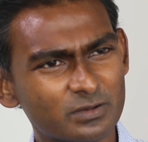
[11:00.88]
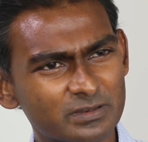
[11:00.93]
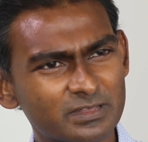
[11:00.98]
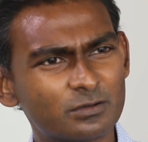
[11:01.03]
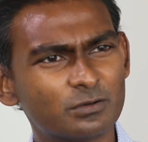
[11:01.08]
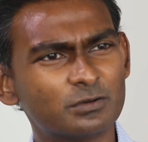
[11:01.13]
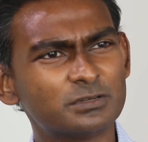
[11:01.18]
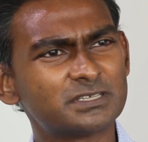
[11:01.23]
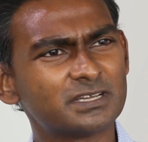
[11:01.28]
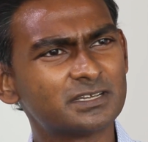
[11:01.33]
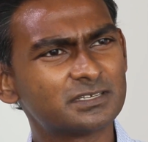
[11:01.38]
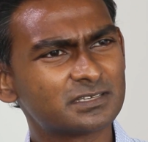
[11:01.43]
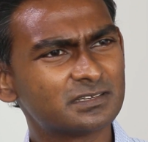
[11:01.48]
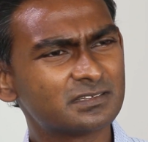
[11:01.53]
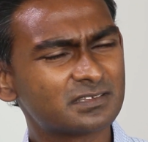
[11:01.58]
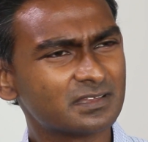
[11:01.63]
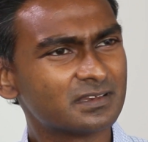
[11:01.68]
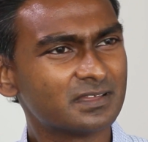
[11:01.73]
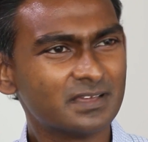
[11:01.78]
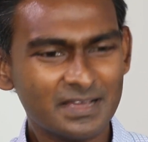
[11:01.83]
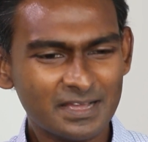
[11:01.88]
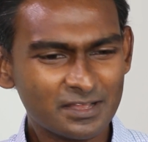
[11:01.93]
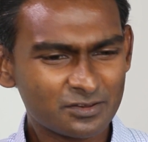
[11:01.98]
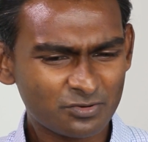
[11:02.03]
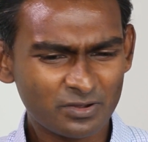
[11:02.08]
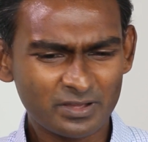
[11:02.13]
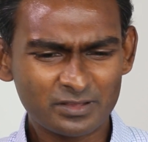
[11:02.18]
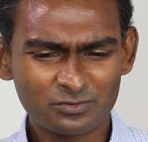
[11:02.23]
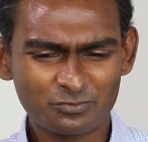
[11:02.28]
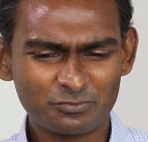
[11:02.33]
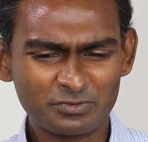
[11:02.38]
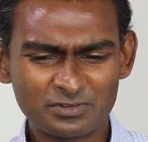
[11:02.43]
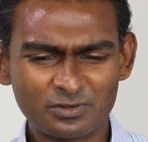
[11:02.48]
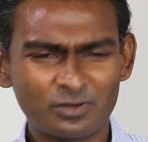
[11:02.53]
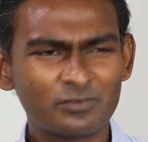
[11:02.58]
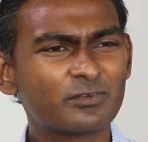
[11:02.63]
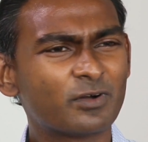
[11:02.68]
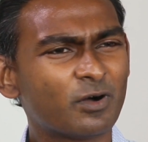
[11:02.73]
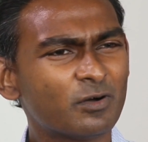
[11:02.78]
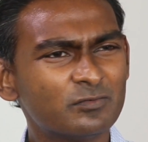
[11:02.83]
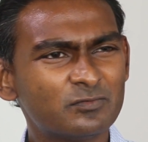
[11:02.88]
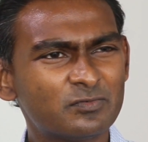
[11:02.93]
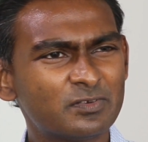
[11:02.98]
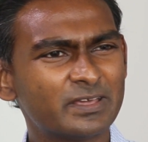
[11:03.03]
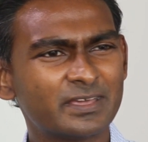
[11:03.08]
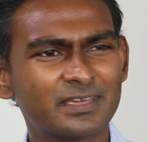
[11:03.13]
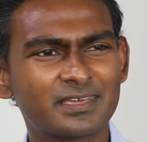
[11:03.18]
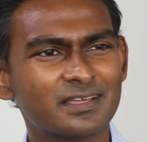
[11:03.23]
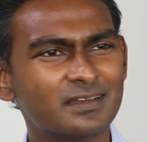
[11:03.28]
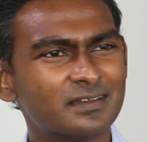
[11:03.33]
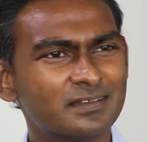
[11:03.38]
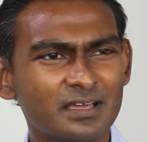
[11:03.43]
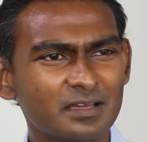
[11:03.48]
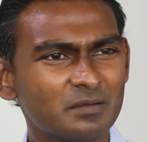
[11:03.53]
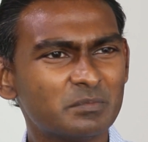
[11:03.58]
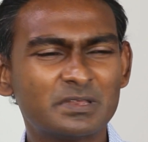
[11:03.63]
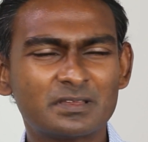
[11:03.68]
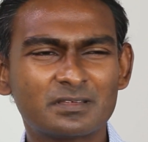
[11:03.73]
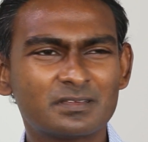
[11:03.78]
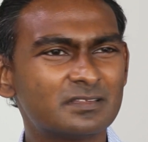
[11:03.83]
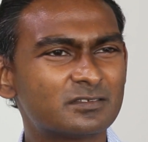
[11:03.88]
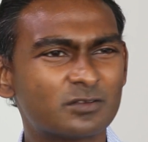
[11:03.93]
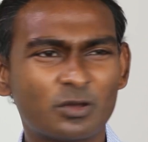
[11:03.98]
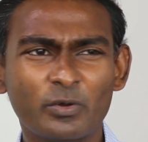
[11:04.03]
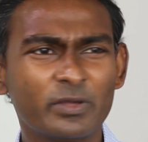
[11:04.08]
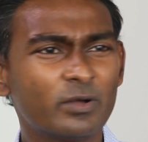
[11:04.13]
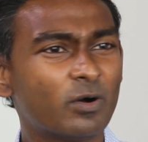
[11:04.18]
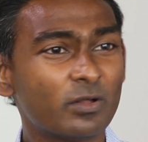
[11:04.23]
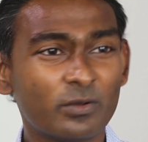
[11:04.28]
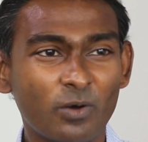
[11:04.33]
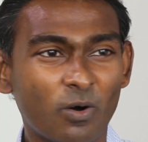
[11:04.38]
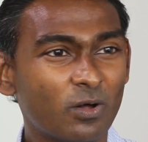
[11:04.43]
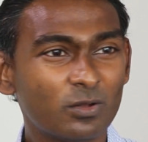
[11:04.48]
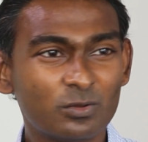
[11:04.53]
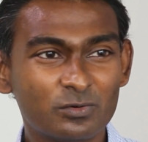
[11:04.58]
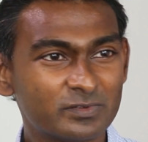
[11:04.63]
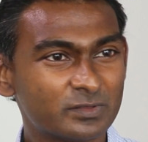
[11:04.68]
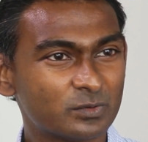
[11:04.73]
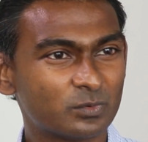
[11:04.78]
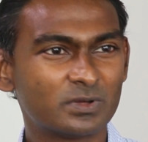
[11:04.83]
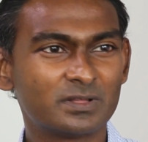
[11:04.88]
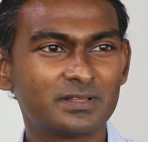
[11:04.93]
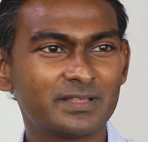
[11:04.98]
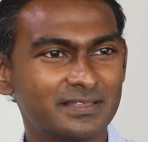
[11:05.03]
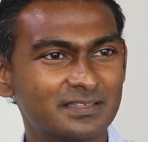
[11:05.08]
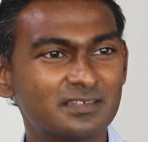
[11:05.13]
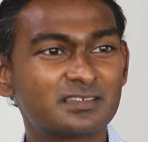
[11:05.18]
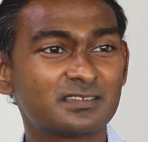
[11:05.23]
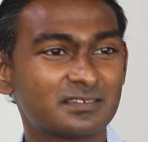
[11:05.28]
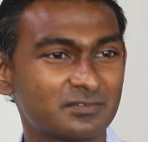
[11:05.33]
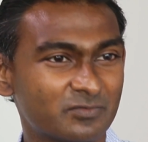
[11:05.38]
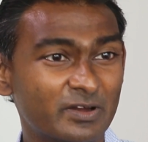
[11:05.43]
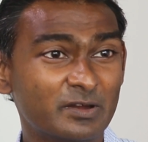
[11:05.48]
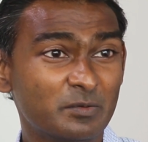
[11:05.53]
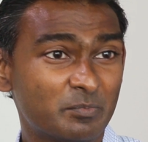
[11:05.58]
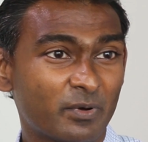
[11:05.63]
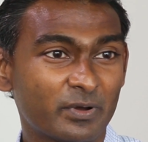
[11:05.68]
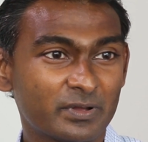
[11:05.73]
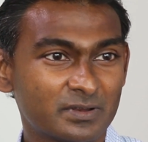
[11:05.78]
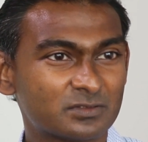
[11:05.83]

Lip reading: negotiations and trying to resolve conflict, and I mean, it's going on all over the world at this very point.